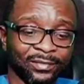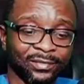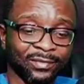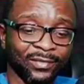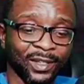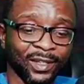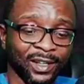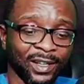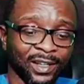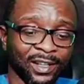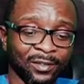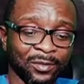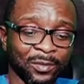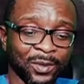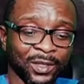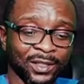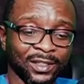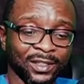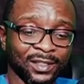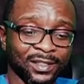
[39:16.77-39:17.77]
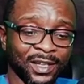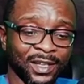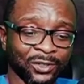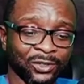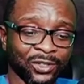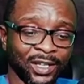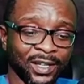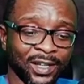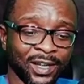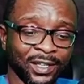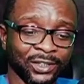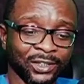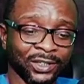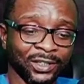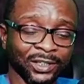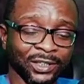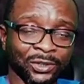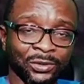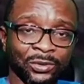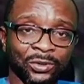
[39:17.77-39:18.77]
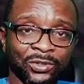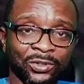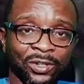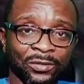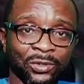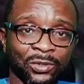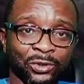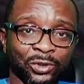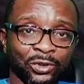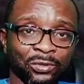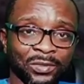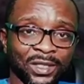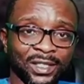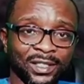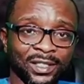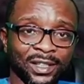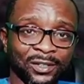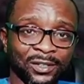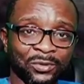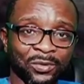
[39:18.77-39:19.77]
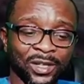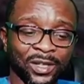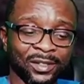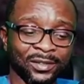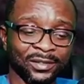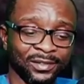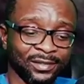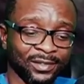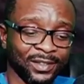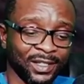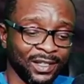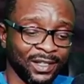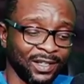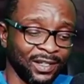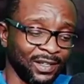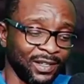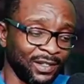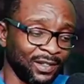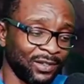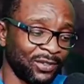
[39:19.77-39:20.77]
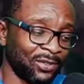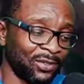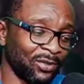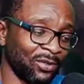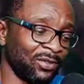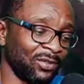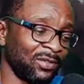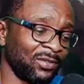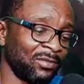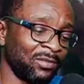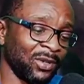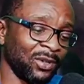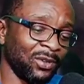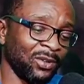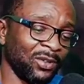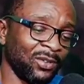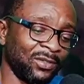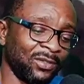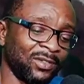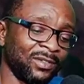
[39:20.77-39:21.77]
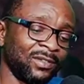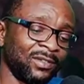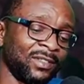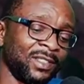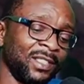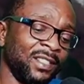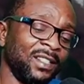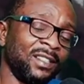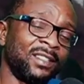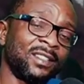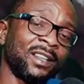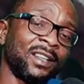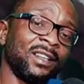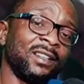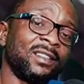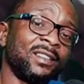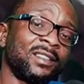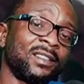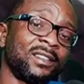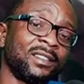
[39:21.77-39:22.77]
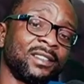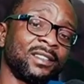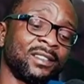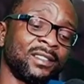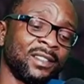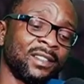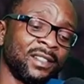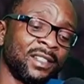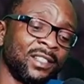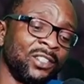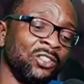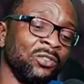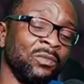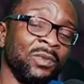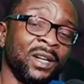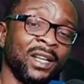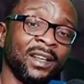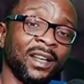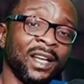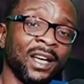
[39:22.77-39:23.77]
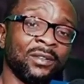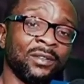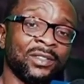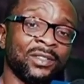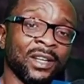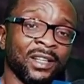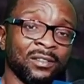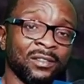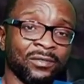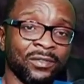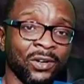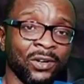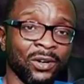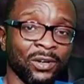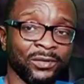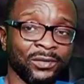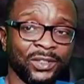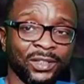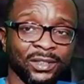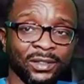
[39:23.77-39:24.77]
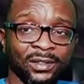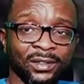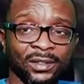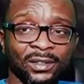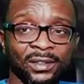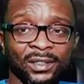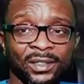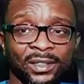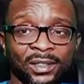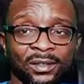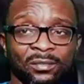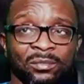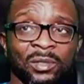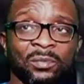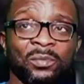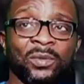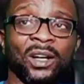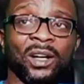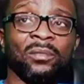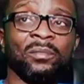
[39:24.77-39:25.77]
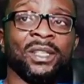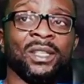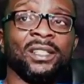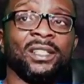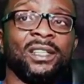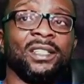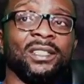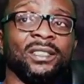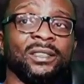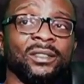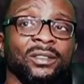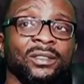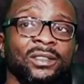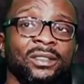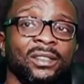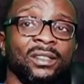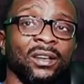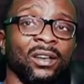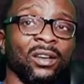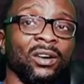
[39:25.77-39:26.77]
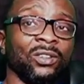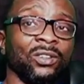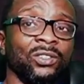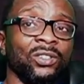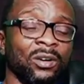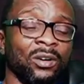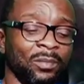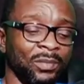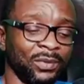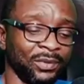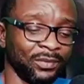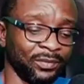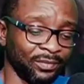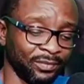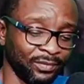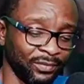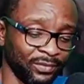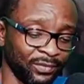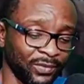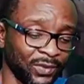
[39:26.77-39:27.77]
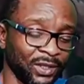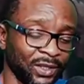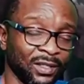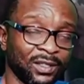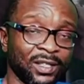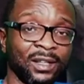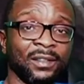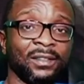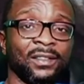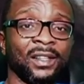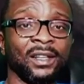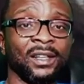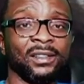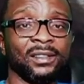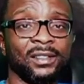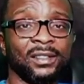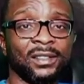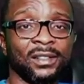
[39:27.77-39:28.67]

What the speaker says: and everybody is actually catching the cruise of social media as well. So, but in this case, human lives are involved. People are being killed, locked up. These are the things